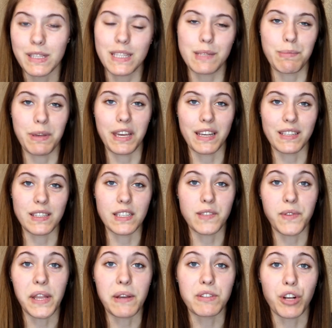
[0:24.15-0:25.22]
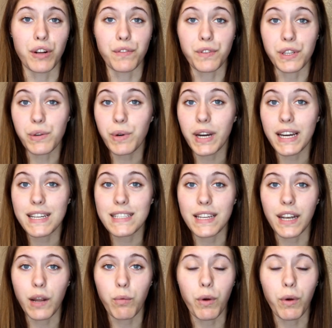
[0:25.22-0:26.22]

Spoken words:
this because these videos are for you guys and I